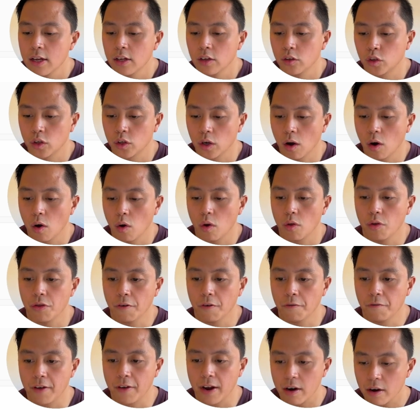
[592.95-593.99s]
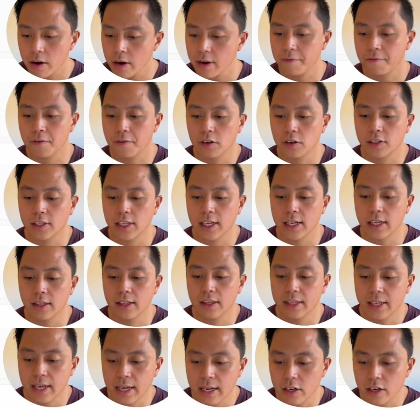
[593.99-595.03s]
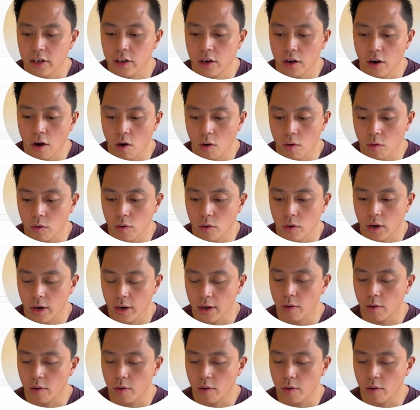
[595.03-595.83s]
So the very first thing that, you know,